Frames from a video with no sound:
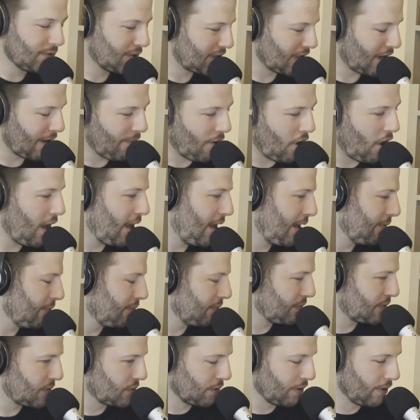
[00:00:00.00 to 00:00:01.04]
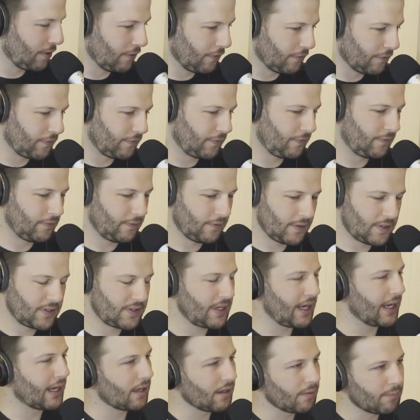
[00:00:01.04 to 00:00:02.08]
So my sort of
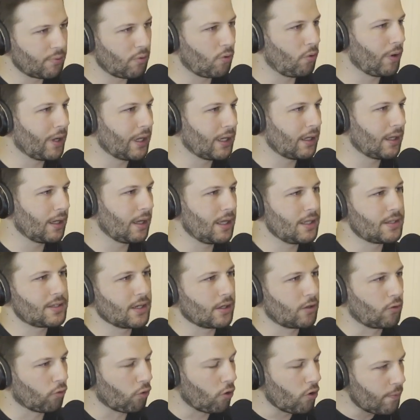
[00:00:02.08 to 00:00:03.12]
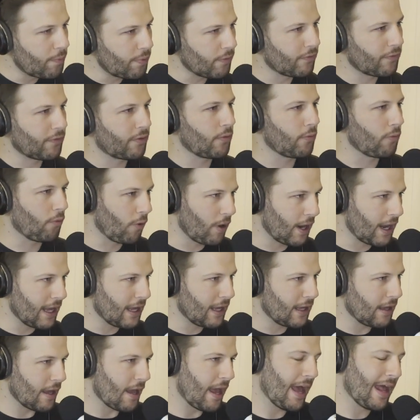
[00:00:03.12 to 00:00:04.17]
second point, it's a group of
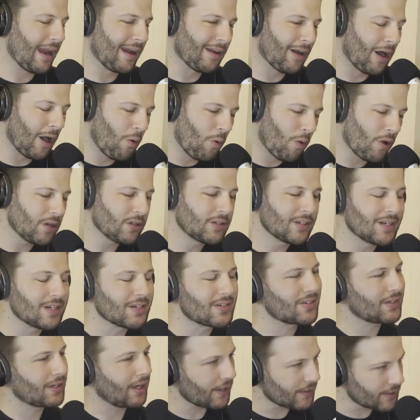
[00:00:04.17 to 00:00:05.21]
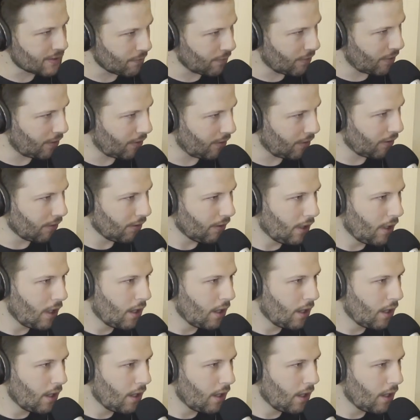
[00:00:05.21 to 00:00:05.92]
3, and I wanted to discuss it with you.